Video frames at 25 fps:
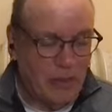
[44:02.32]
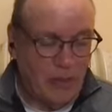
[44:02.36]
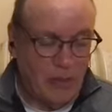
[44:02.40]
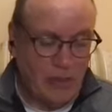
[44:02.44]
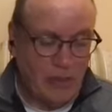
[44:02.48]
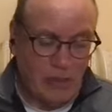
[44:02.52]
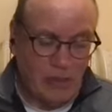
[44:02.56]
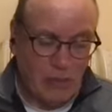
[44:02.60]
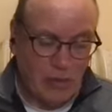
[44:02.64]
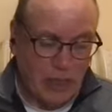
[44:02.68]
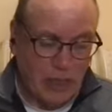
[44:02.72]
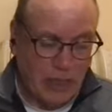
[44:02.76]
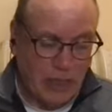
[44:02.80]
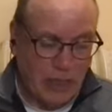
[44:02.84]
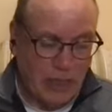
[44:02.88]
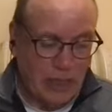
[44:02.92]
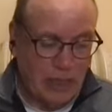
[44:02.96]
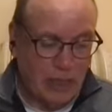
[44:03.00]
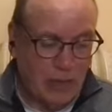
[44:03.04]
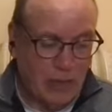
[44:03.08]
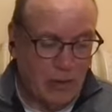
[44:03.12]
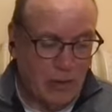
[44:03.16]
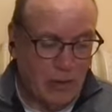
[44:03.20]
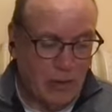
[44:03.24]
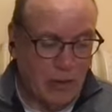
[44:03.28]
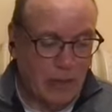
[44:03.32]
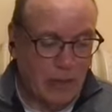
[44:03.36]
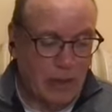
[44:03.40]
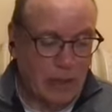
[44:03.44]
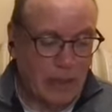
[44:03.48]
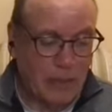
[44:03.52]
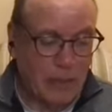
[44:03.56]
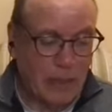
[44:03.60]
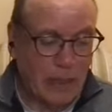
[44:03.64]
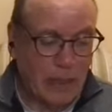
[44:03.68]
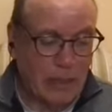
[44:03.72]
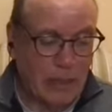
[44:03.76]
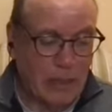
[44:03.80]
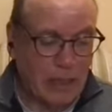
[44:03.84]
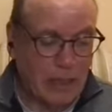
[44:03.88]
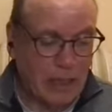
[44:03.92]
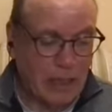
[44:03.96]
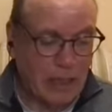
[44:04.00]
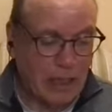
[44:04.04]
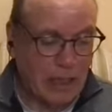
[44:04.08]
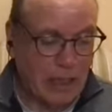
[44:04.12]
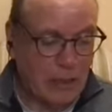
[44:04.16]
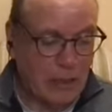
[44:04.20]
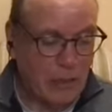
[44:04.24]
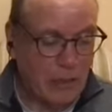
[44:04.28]
straining or expecting
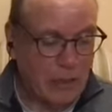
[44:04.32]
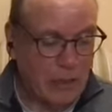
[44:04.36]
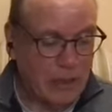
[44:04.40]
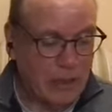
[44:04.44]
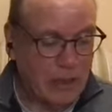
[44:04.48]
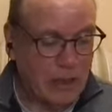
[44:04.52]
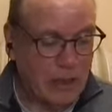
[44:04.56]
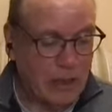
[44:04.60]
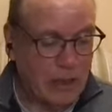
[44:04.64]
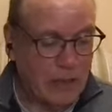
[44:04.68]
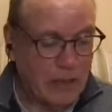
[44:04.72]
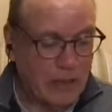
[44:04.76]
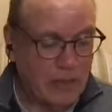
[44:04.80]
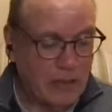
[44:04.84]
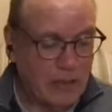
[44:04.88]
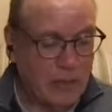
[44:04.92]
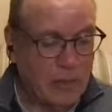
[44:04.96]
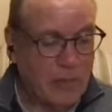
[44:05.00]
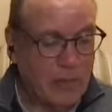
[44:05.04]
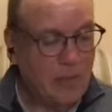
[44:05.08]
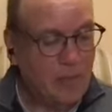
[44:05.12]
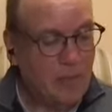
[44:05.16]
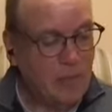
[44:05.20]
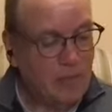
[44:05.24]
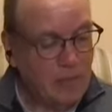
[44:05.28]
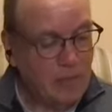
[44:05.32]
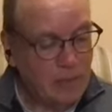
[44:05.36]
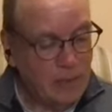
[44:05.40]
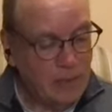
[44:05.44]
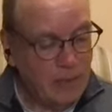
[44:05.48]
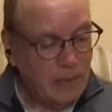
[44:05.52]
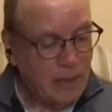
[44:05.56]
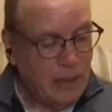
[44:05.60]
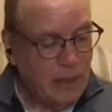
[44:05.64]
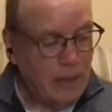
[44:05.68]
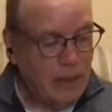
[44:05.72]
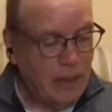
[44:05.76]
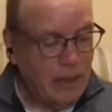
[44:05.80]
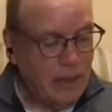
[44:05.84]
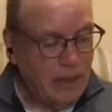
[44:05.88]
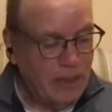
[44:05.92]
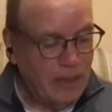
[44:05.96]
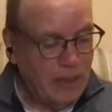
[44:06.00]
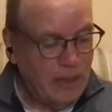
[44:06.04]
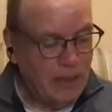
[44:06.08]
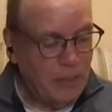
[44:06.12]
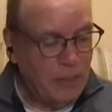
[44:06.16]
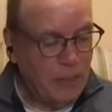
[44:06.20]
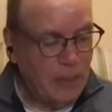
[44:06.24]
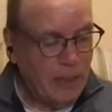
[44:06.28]
any results.
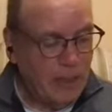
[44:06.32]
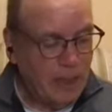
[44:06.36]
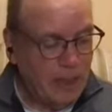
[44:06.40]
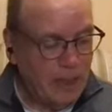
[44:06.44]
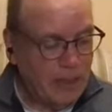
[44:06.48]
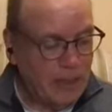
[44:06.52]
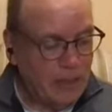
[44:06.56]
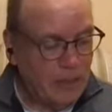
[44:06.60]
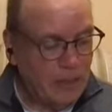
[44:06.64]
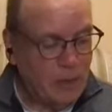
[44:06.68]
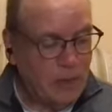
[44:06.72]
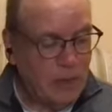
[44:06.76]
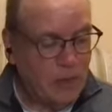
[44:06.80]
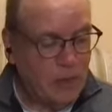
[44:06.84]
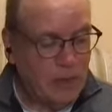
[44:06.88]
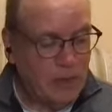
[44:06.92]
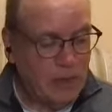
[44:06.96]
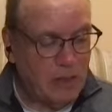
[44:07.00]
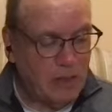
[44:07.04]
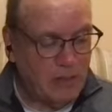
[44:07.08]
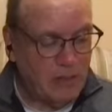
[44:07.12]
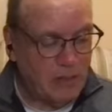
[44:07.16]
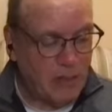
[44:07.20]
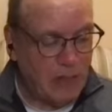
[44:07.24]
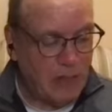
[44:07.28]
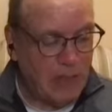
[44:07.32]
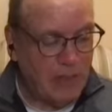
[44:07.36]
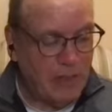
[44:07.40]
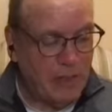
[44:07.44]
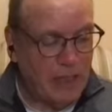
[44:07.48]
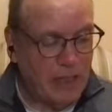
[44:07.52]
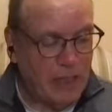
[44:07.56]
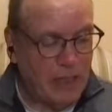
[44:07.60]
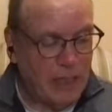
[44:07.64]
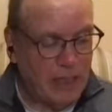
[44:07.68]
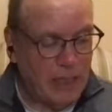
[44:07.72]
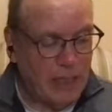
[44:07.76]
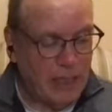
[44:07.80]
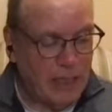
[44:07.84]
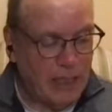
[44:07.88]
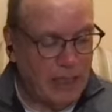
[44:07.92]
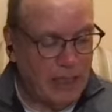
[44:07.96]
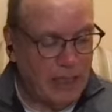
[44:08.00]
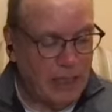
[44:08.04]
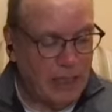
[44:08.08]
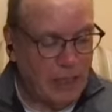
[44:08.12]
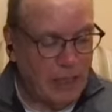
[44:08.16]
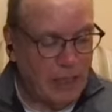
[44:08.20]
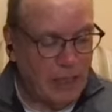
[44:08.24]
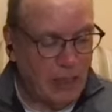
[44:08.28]
This balance between striving and
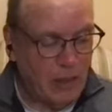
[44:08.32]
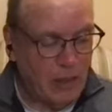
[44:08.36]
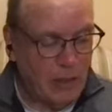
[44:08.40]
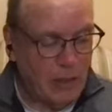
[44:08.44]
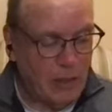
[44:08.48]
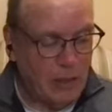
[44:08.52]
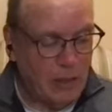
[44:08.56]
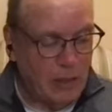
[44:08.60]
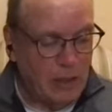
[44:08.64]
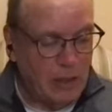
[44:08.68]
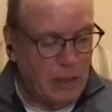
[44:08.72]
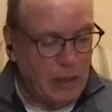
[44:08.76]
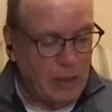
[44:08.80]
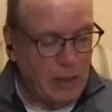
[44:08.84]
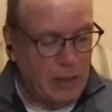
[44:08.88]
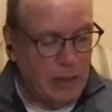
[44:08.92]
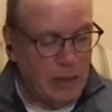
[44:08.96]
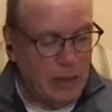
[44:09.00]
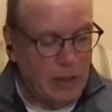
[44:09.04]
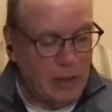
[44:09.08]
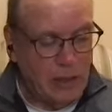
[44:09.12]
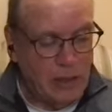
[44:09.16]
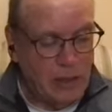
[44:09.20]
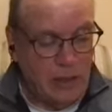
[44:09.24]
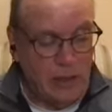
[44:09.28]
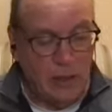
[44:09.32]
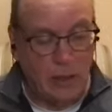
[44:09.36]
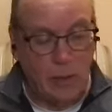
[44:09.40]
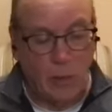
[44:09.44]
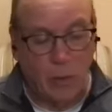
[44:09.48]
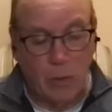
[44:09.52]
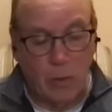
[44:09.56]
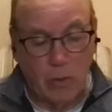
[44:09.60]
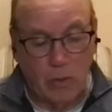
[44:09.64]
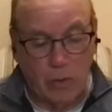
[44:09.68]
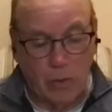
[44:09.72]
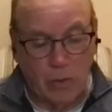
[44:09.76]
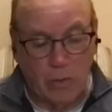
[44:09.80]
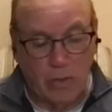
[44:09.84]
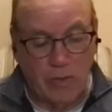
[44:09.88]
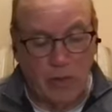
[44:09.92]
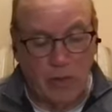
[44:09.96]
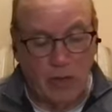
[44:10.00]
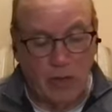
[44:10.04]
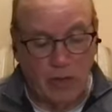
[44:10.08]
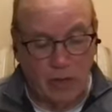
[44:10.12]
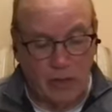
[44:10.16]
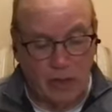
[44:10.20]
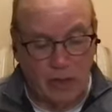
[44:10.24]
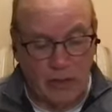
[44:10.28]
letting go is the quote,
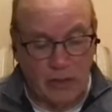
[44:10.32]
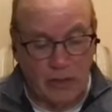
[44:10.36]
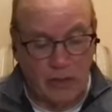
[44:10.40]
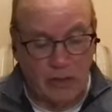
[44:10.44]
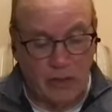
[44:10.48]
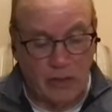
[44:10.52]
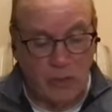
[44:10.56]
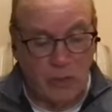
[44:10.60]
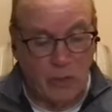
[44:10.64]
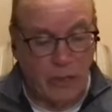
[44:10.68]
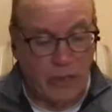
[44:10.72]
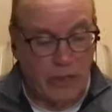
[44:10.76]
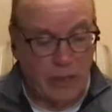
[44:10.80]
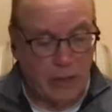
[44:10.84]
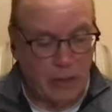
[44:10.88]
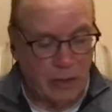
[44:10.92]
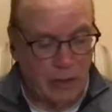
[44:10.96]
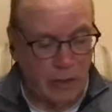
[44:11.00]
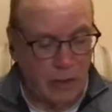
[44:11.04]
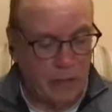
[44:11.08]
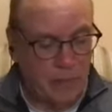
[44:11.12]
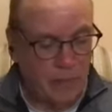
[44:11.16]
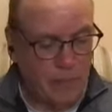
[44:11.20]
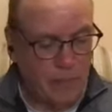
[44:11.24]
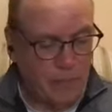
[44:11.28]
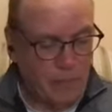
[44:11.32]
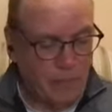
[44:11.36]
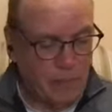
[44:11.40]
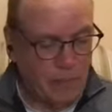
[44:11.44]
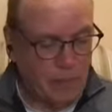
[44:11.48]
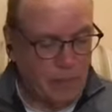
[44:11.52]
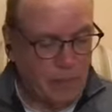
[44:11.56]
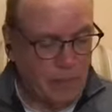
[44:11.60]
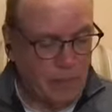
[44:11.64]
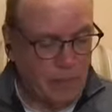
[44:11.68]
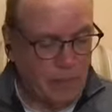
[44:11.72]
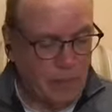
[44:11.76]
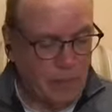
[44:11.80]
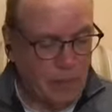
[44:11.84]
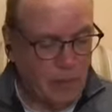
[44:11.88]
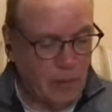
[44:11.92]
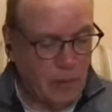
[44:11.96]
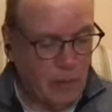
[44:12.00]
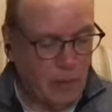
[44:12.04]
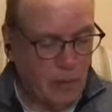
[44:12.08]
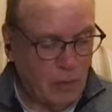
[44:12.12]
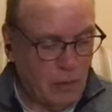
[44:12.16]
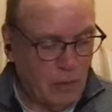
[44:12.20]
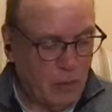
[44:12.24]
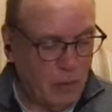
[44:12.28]
vigilant surrender,
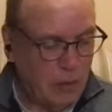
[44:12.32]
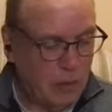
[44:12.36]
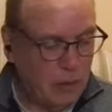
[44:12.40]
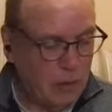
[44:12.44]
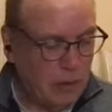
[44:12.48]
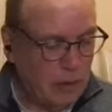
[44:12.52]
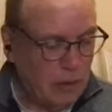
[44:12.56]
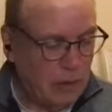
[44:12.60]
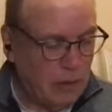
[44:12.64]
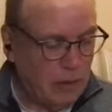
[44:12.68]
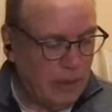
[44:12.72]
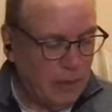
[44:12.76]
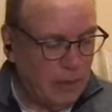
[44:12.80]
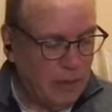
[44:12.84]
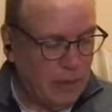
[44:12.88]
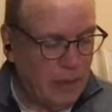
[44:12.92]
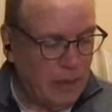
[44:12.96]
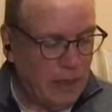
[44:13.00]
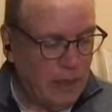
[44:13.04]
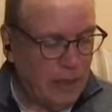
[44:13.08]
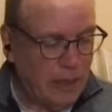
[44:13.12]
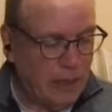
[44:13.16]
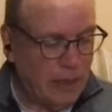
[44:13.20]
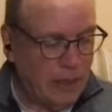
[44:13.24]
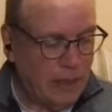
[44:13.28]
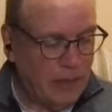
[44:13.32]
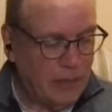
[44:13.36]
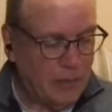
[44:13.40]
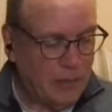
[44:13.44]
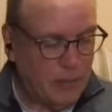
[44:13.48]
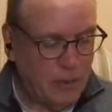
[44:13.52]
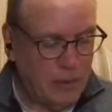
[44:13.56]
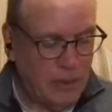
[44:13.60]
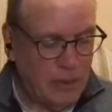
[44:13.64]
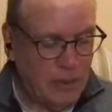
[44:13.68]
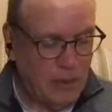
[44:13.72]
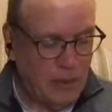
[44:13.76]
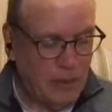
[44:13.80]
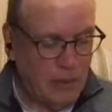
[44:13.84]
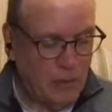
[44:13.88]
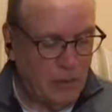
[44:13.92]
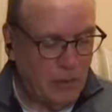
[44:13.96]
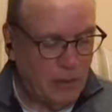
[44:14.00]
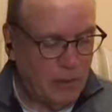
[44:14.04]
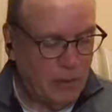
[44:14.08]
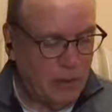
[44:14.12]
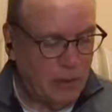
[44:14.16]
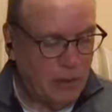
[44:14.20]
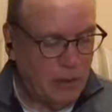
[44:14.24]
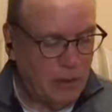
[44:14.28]
unquote, that allows peace to
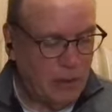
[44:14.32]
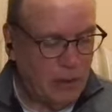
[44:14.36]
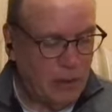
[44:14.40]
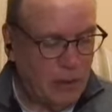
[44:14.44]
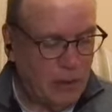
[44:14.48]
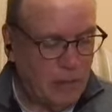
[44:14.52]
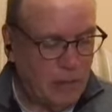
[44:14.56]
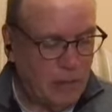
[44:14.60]
appear.